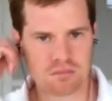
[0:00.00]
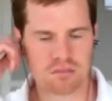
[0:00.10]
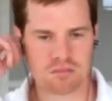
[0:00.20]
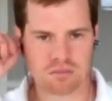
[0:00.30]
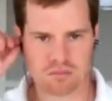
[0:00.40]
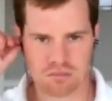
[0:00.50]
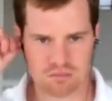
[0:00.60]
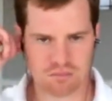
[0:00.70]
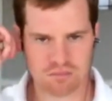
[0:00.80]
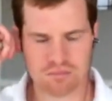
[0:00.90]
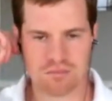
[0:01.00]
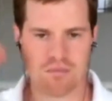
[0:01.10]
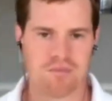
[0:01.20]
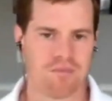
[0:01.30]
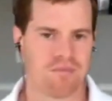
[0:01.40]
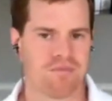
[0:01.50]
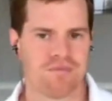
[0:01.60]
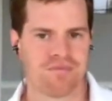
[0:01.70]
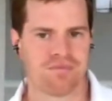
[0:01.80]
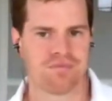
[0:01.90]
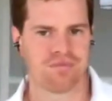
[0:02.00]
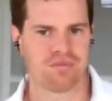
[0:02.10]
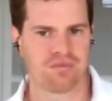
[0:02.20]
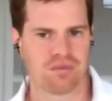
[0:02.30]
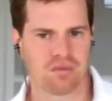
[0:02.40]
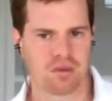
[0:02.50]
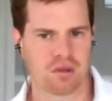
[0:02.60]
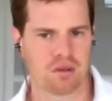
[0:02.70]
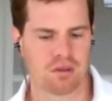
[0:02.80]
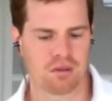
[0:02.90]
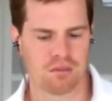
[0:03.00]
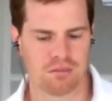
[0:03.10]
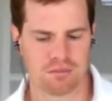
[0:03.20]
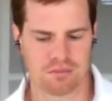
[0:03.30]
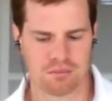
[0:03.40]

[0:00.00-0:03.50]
No words are spoken by the person on screen.